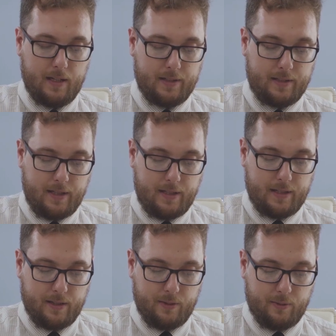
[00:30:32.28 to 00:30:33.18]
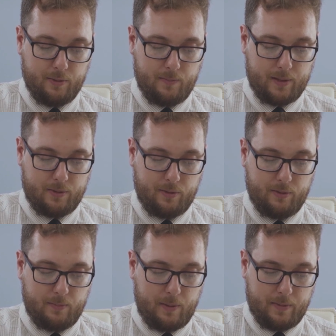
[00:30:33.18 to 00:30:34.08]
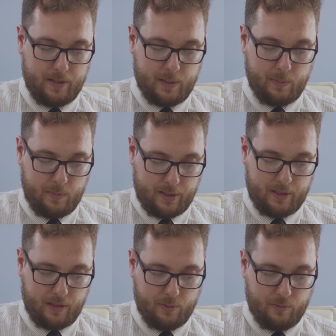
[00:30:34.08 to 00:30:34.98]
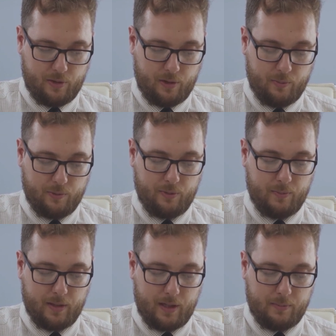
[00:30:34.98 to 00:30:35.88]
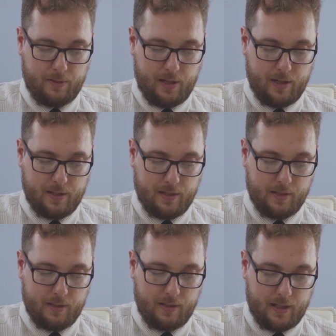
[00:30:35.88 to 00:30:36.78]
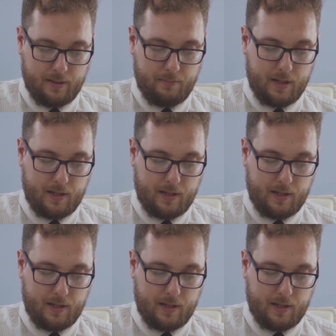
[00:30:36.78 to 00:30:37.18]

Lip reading: that it is organized in exactly the same way as a Muslim register book: date of marriage,